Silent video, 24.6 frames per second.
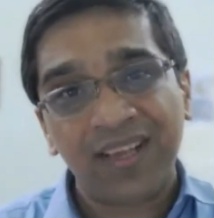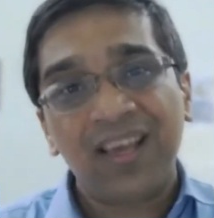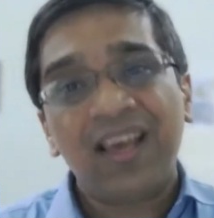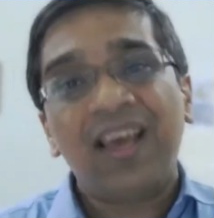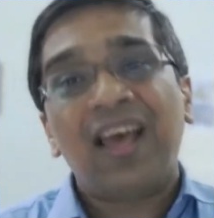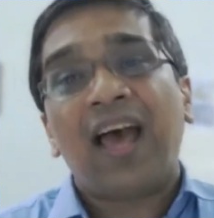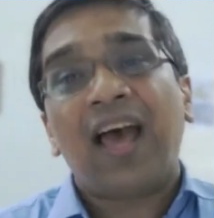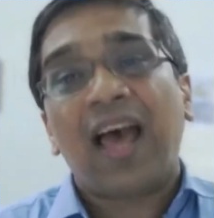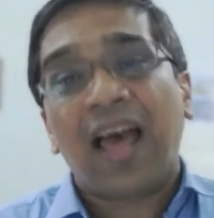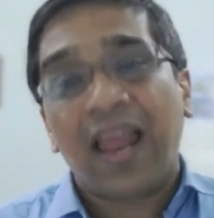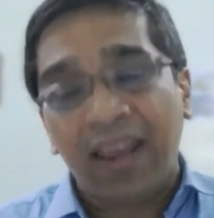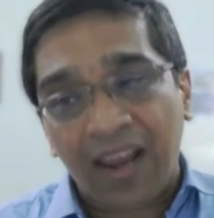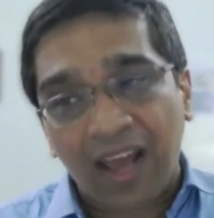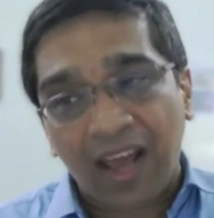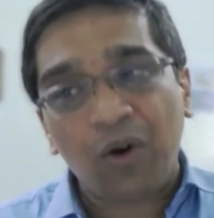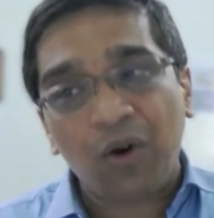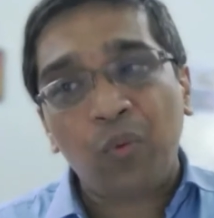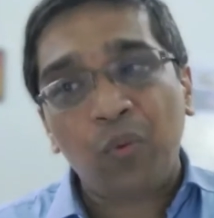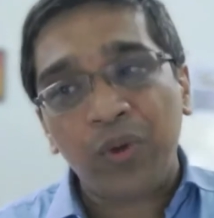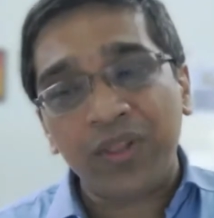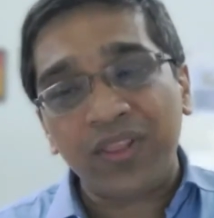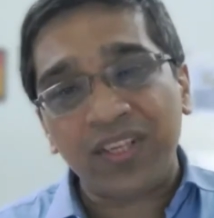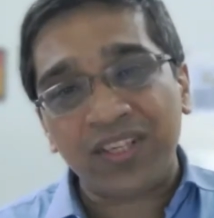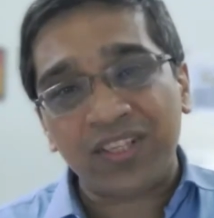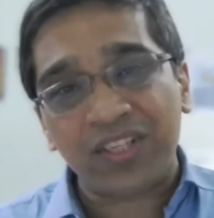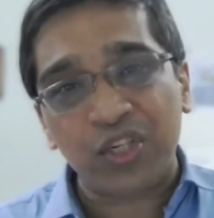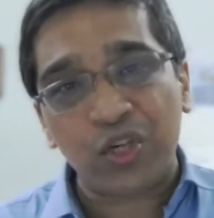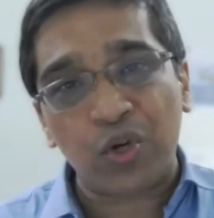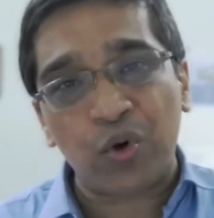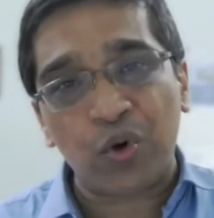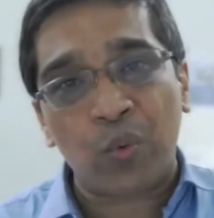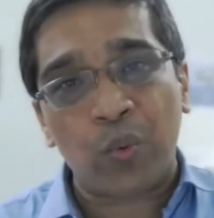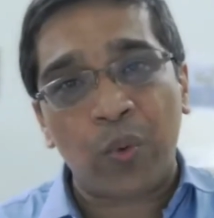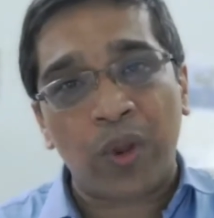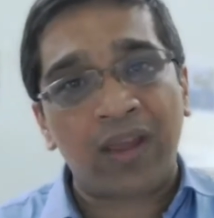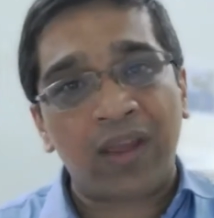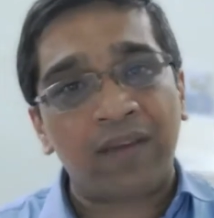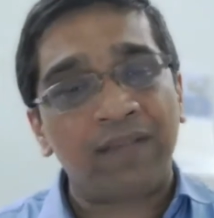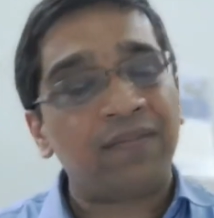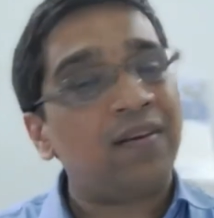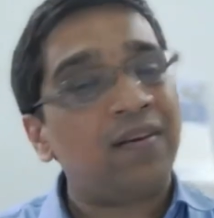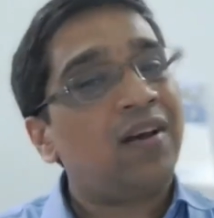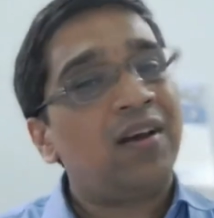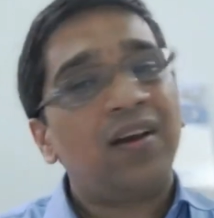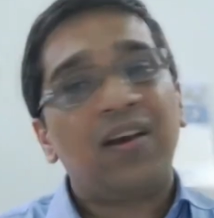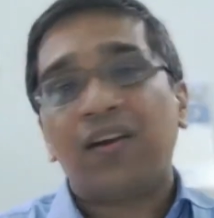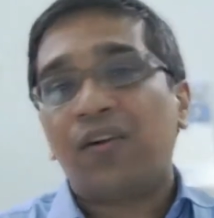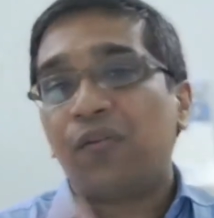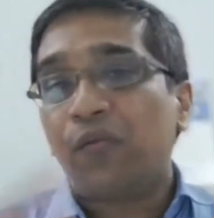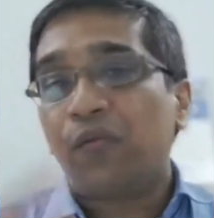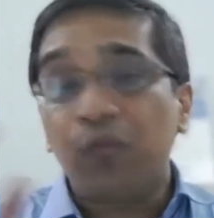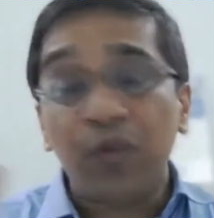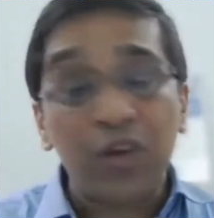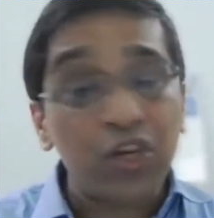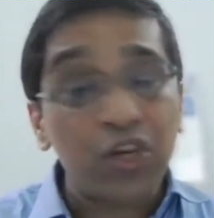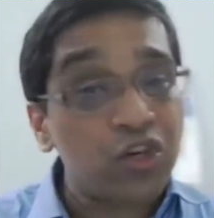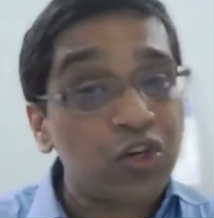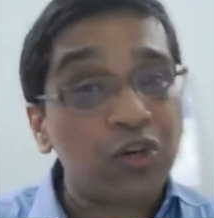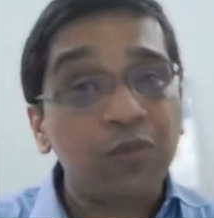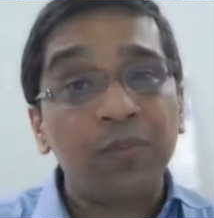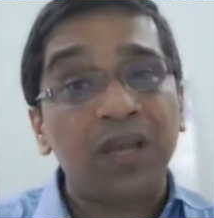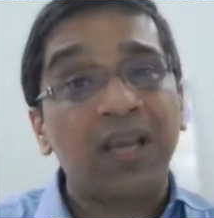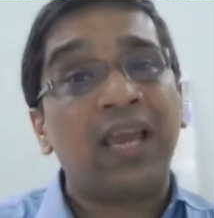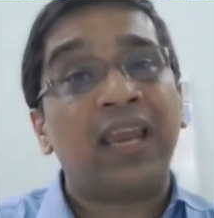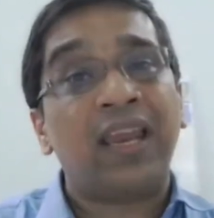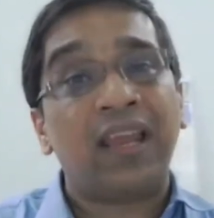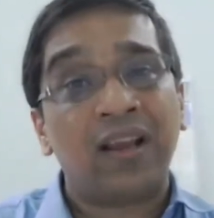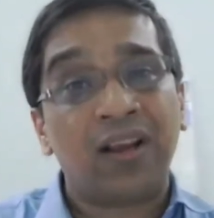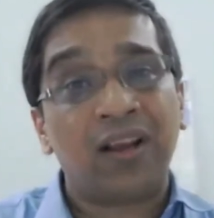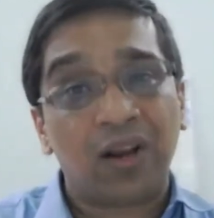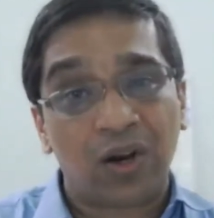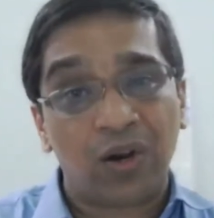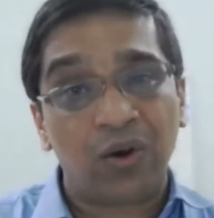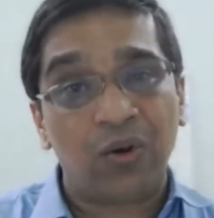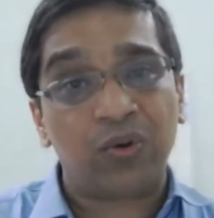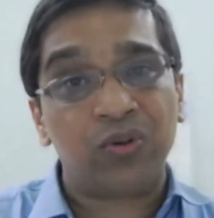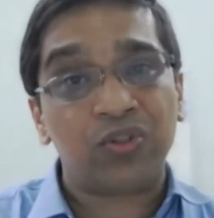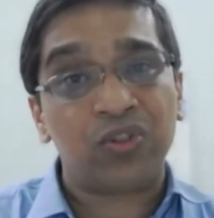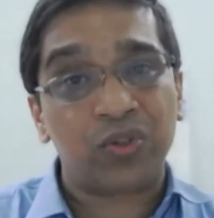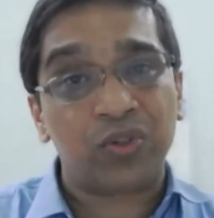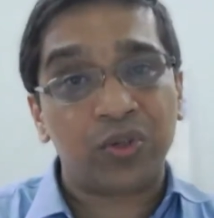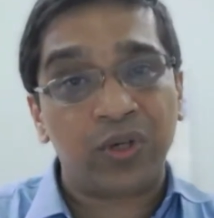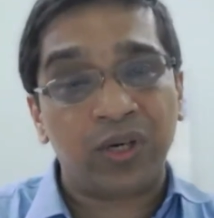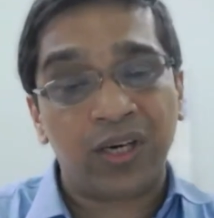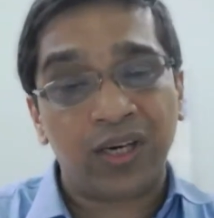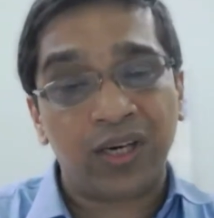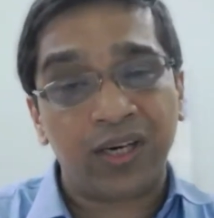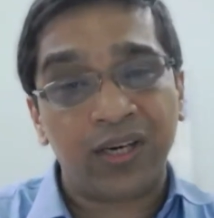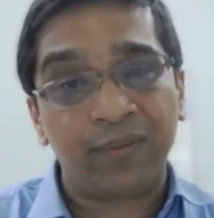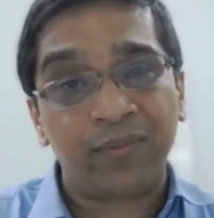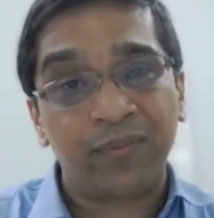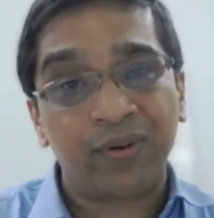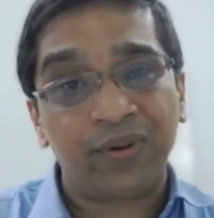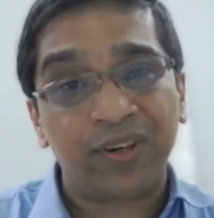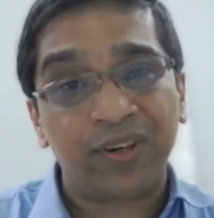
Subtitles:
And now with this new wave, we should be getting close to herd immunity.